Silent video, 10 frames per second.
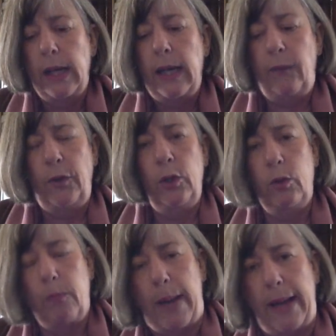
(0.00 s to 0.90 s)
If you
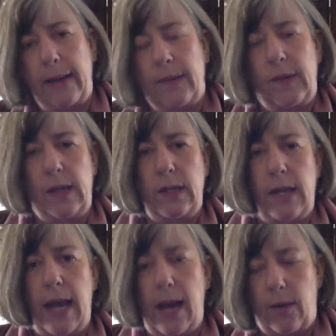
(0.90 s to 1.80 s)
look back at Senator
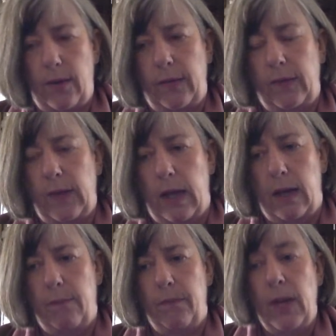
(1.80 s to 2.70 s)
Harris,
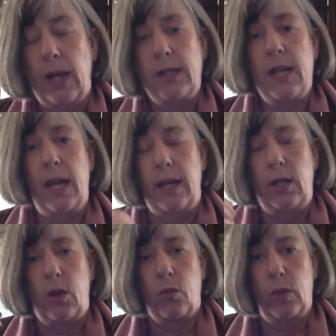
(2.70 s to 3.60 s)

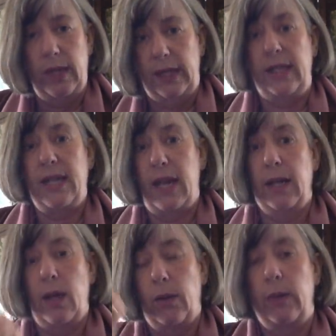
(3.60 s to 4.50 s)
really
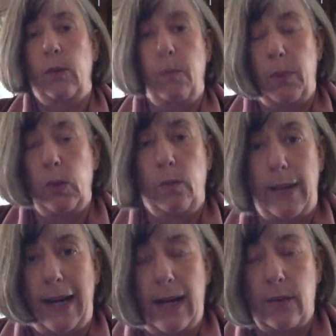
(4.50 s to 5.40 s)
tangoing with Bill
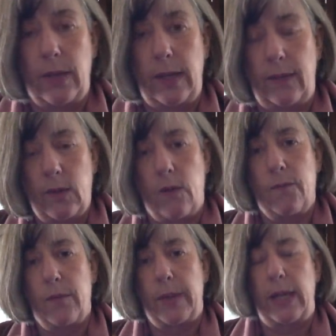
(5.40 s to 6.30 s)
Barr in his
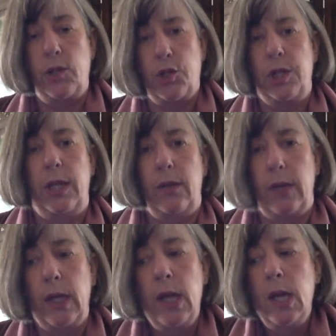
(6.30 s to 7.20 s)
confirmation
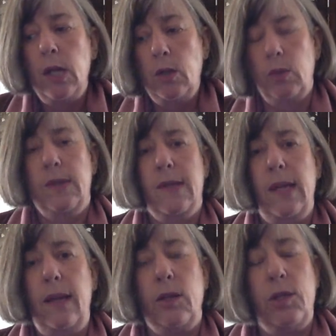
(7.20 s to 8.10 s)
hearing, you will
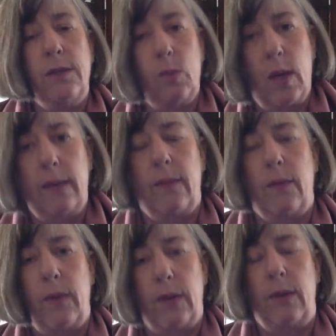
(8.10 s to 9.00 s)
see that she's one of the
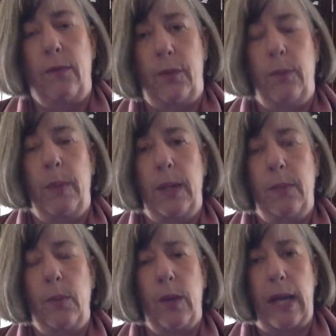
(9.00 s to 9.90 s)
very few
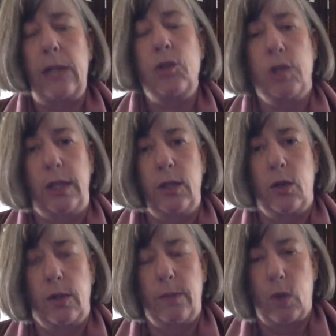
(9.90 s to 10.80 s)
people that actually
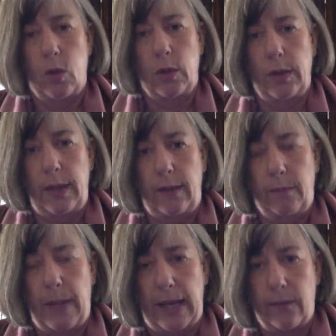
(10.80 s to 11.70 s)
got him on his
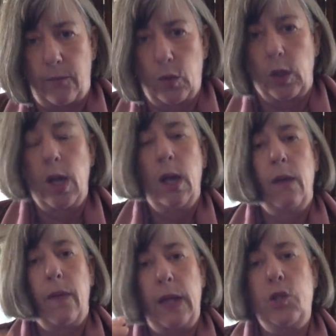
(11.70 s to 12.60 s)
back foot.
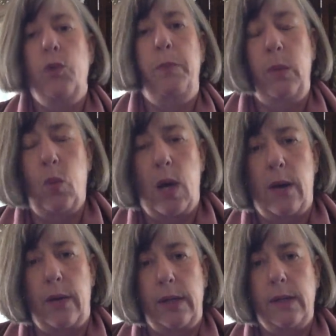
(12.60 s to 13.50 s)
They should be
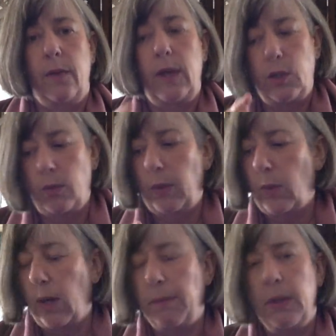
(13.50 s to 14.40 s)
worried. They should be
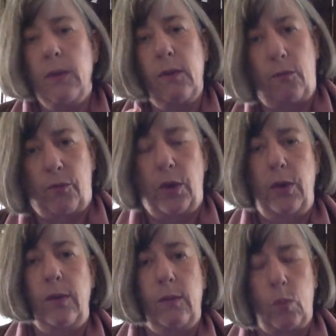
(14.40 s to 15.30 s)
worried because her
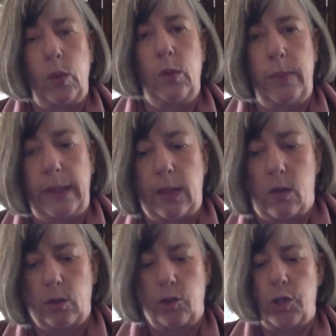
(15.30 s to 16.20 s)
focus will be
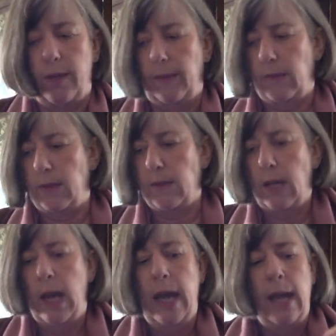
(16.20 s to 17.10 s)
on justice.
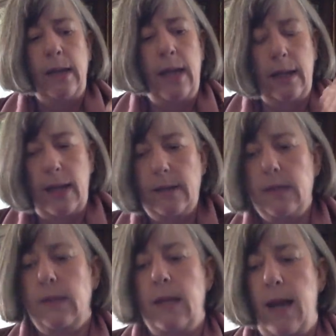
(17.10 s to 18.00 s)
Now,
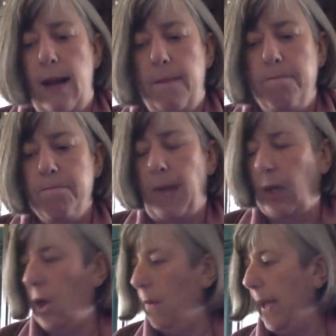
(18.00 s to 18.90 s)
let's
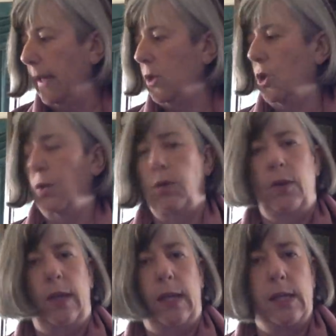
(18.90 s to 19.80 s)
go back to
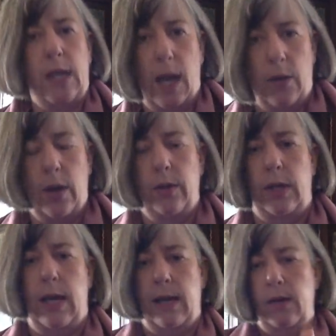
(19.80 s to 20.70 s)
the tarot
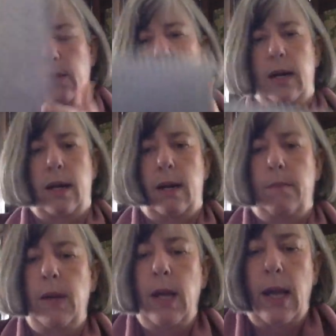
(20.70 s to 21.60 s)

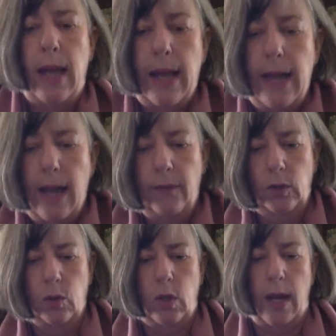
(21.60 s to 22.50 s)
now, and have a
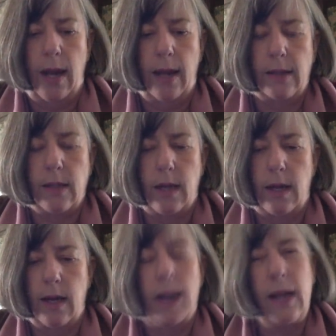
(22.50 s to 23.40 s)
look at
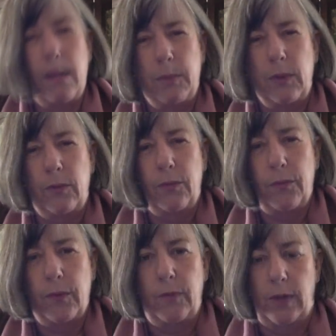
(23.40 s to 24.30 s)
a couple of
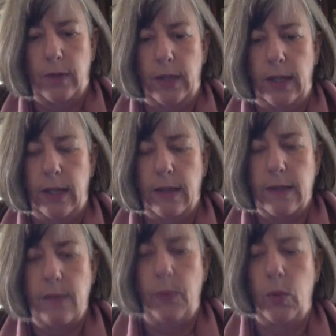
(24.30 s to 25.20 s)
very
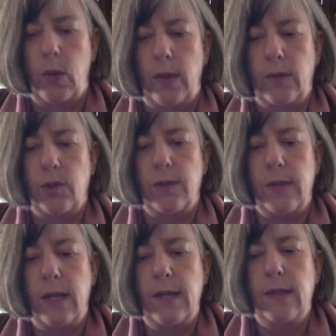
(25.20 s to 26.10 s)
simple questions.
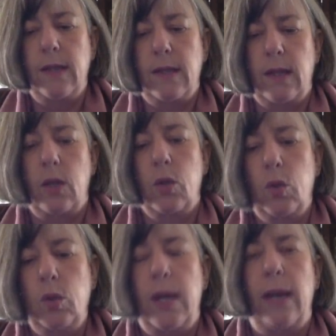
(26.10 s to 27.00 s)
Is this a
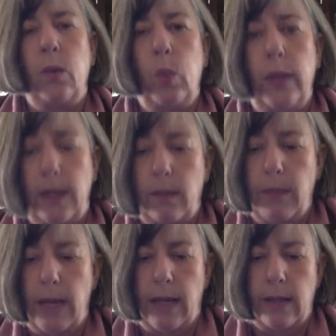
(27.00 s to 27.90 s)
good and winning
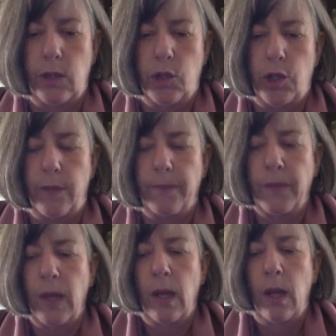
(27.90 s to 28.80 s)
partnership?
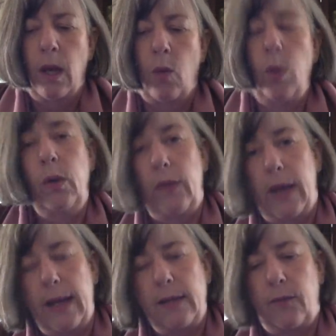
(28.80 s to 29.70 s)
Will
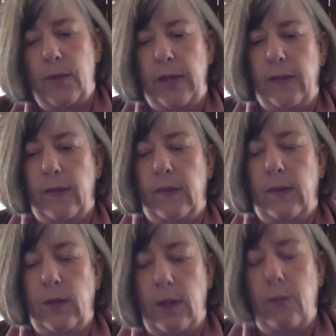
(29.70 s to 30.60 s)
they
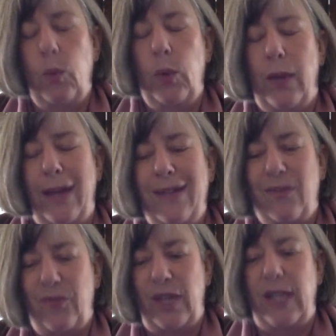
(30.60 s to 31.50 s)

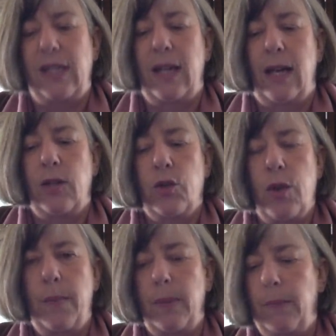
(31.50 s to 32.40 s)
defeat
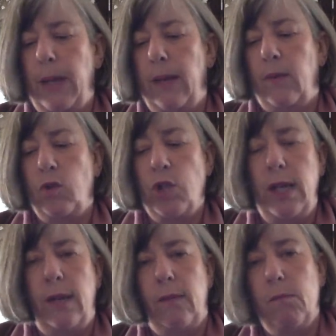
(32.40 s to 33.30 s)
Trump and Pence?
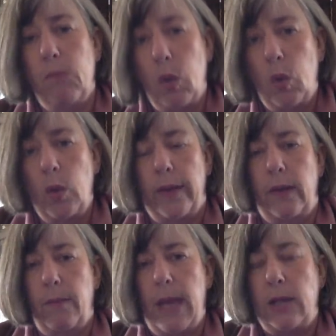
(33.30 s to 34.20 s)
She is more than
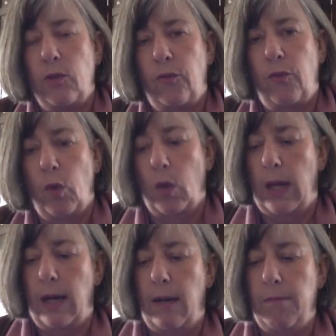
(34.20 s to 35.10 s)
a match for
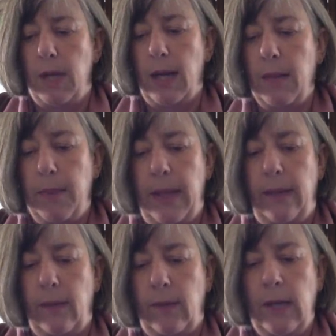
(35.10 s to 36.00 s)
Mike
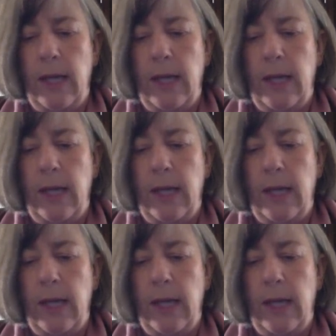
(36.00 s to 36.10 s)
Pence.